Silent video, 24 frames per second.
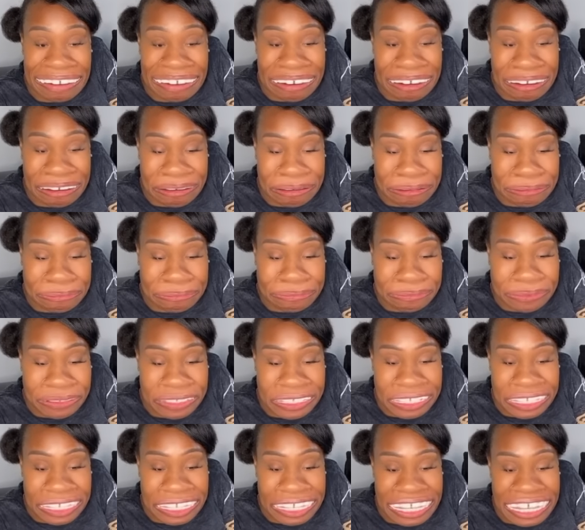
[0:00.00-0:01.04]
Okay.
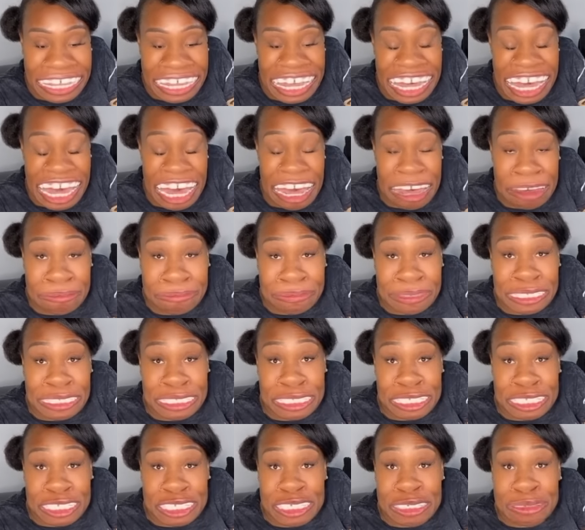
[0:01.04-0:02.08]
I miss
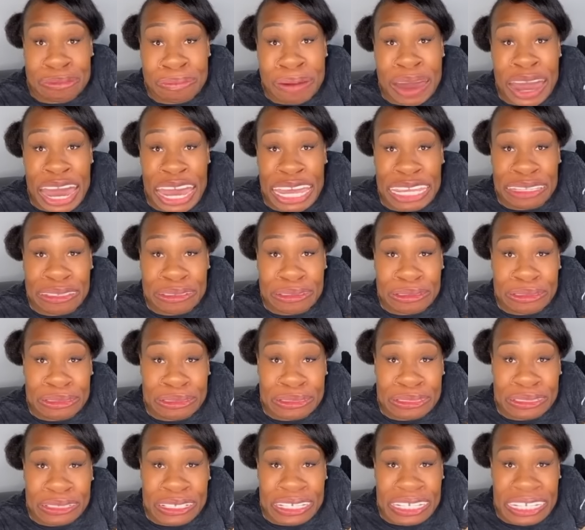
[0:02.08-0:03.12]
his smile,
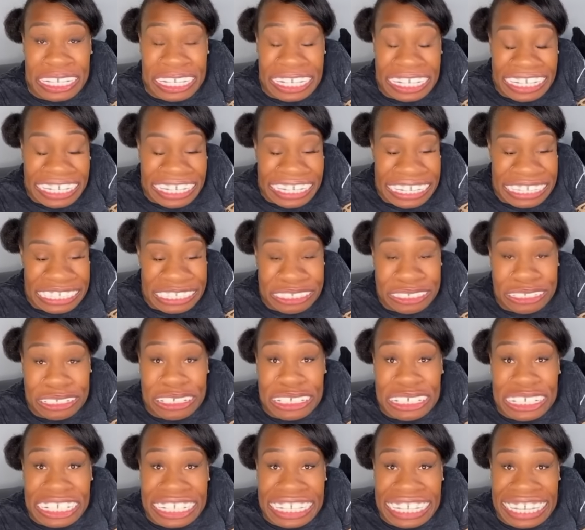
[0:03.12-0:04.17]
his
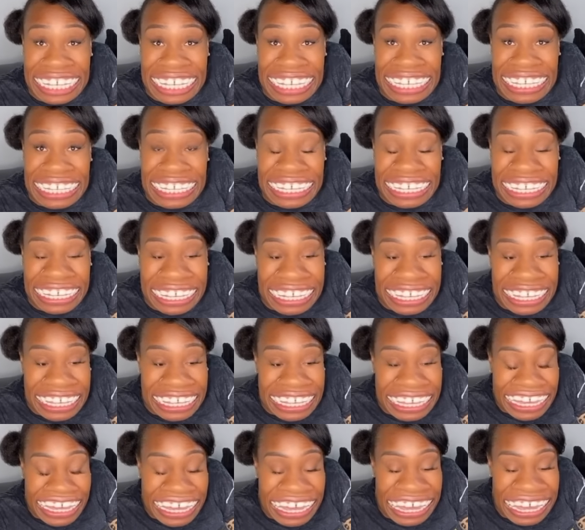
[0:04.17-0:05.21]
cooking,
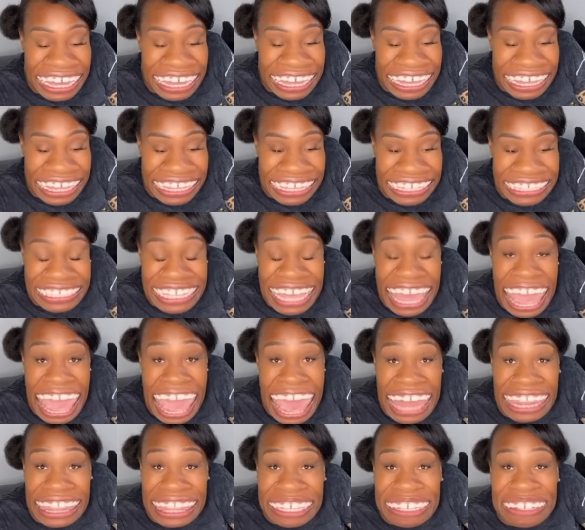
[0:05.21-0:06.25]
his
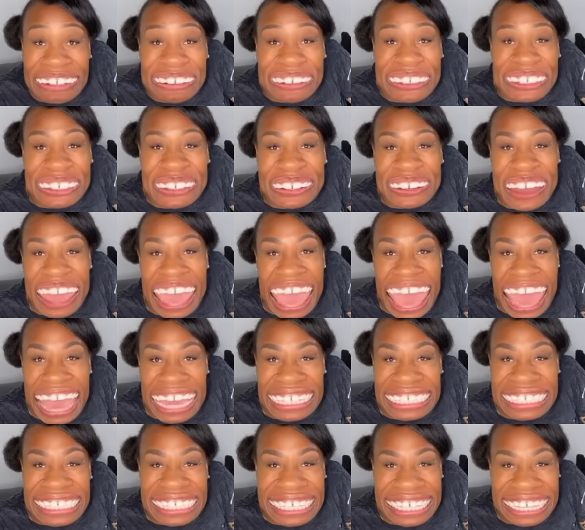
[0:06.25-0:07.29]
little cute
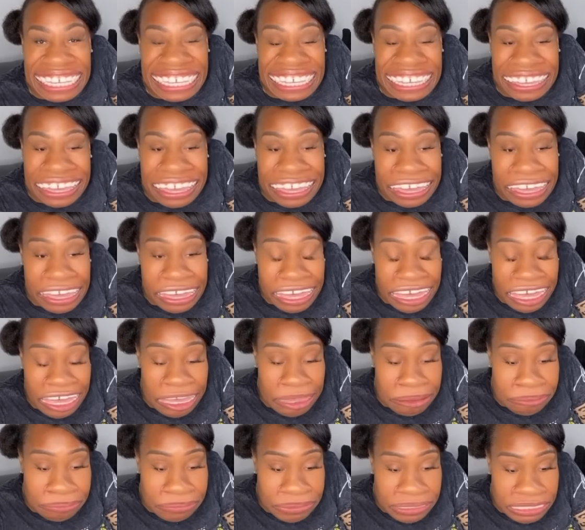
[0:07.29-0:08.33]
accent.
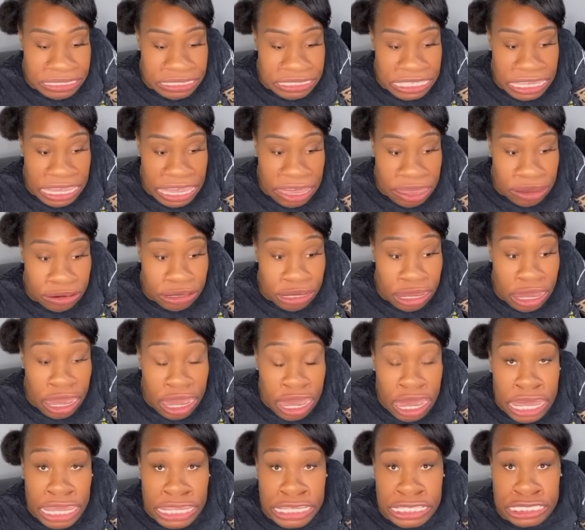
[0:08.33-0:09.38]
I miss how
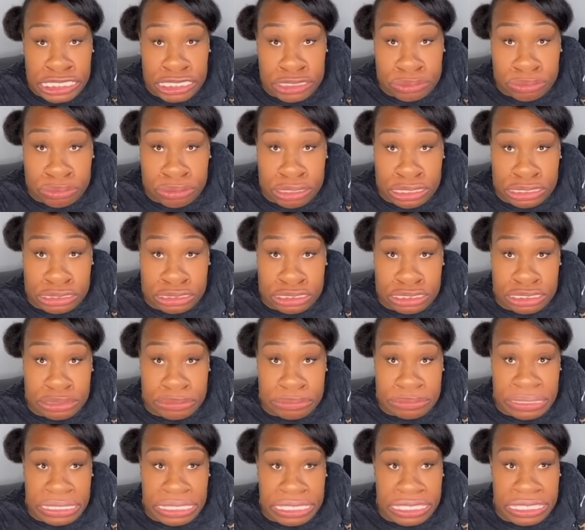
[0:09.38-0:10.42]
kind he was to
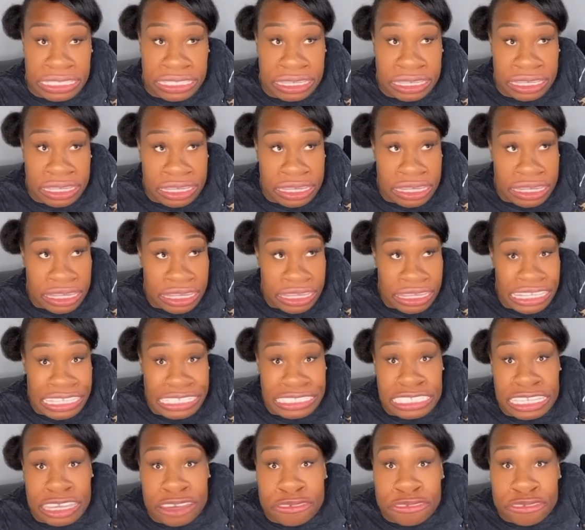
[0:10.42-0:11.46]
me, his
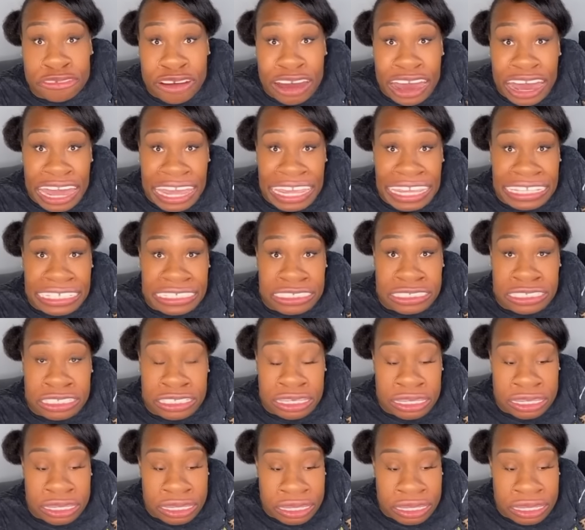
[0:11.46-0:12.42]
advice.